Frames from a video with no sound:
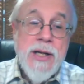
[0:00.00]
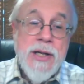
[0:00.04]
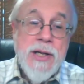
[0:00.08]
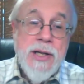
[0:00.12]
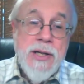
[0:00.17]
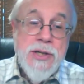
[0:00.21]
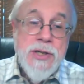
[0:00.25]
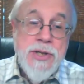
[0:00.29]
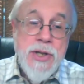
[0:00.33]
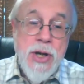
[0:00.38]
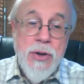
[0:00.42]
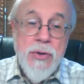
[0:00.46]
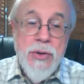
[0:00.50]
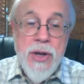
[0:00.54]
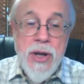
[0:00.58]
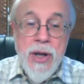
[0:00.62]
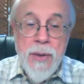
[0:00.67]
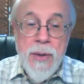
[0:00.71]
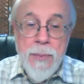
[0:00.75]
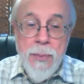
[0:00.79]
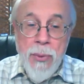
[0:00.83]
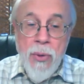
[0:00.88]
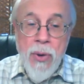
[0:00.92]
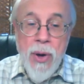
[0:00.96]
So the
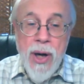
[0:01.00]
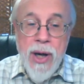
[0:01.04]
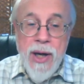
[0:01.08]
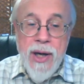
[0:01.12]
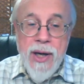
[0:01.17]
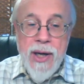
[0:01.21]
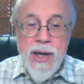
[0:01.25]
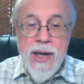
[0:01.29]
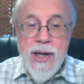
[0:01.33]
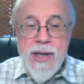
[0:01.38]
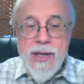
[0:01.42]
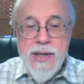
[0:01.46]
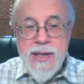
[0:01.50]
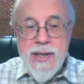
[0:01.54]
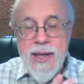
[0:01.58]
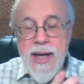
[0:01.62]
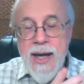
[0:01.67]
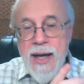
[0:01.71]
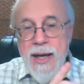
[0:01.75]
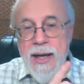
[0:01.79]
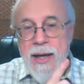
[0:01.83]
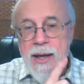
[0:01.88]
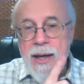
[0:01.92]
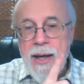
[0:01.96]
point is
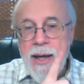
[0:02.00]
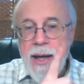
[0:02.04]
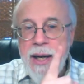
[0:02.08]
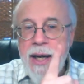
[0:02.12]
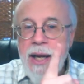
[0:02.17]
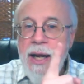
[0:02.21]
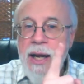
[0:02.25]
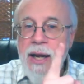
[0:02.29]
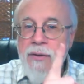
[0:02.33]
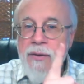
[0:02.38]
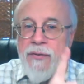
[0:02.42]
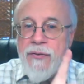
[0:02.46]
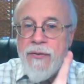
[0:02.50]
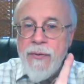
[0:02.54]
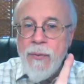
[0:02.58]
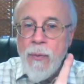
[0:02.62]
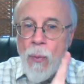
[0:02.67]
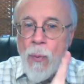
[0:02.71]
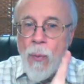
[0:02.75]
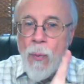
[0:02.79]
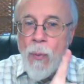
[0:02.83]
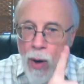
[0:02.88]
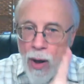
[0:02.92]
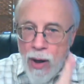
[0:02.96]
that if
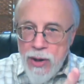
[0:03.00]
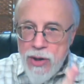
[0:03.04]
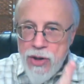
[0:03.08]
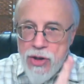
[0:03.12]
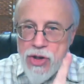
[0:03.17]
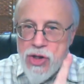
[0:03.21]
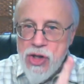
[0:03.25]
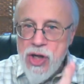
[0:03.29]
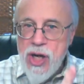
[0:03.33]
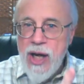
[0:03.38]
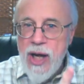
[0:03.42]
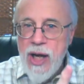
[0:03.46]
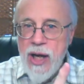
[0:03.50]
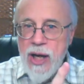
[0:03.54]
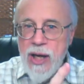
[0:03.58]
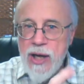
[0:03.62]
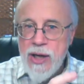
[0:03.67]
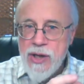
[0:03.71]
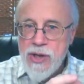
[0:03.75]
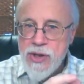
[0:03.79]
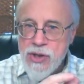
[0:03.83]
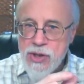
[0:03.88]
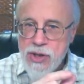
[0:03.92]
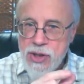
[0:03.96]
one
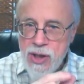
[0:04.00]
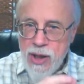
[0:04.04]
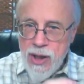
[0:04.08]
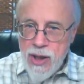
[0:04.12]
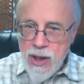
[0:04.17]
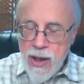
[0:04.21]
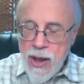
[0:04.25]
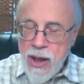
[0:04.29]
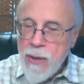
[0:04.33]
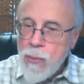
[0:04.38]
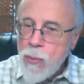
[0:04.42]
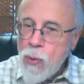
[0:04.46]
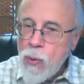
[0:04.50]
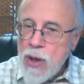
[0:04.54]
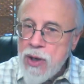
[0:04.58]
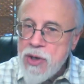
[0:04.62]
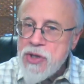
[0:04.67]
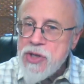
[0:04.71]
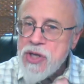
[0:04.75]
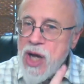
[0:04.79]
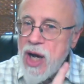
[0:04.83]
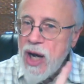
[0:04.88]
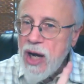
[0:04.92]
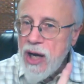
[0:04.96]

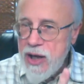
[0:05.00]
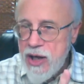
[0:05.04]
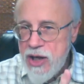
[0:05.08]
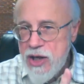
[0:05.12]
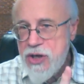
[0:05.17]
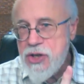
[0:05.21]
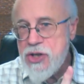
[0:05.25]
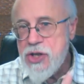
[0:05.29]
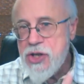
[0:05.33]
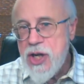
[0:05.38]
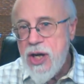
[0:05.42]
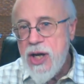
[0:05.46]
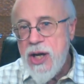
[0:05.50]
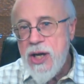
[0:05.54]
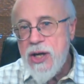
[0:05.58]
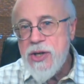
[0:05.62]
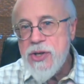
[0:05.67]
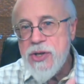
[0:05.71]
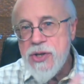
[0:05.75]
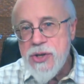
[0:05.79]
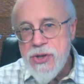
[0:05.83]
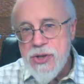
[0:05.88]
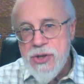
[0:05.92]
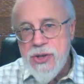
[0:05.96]
tiny
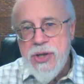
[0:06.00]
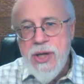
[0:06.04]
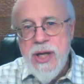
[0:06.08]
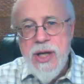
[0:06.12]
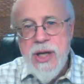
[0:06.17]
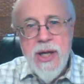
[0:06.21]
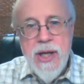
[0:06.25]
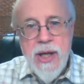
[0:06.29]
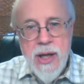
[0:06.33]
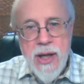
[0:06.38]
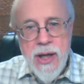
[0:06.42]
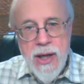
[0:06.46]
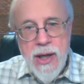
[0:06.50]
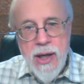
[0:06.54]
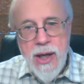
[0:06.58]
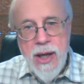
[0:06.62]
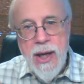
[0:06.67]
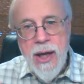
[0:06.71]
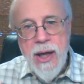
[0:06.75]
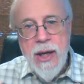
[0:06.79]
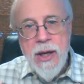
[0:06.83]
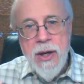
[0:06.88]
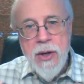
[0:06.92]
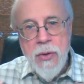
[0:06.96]
change is needed
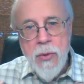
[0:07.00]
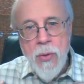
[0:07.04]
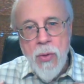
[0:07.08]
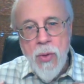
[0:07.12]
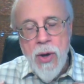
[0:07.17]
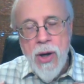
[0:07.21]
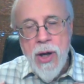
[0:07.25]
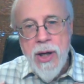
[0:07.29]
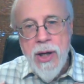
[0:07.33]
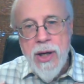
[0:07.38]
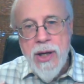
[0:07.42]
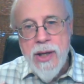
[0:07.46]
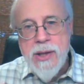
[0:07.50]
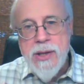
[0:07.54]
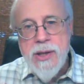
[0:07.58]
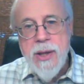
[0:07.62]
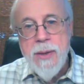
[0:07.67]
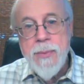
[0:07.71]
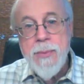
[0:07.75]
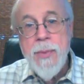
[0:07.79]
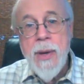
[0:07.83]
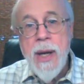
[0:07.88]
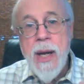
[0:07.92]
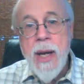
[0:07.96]
in an
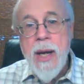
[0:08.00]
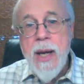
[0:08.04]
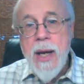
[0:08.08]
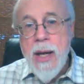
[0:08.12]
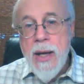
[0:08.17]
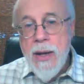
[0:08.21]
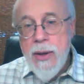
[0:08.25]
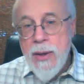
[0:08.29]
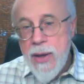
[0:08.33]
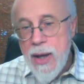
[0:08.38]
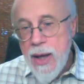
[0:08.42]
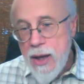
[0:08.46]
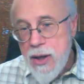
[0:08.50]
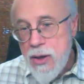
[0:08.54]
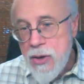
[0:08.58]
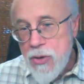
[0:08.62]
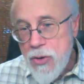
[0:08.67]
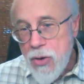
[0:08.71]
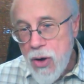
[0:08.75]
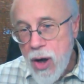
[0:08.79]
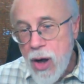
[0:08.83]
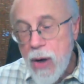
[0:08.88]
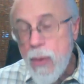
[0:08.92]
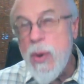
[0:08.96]
organism, then
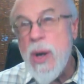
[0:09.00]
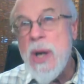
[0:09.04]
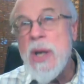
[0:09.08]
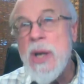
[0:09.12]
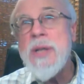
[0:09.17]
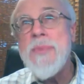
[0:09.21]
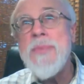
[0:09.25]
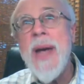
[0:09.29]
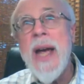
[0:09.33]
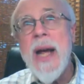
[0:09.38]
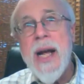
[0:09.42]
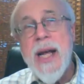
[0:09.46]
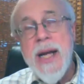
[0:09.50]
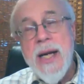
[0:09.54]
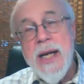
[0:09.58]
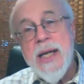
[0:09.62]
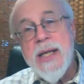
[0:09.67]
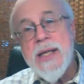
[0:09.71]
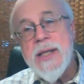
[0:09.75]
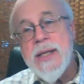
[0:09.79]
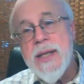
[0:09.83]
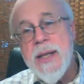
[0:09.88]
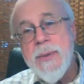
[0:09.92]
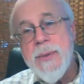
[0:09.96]
Darwin's
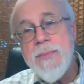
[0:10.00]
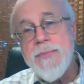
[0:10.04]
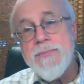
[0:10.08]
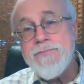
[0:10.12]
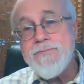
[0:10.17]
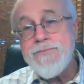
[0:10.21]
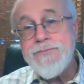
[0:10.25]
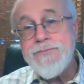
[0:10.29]
mechanism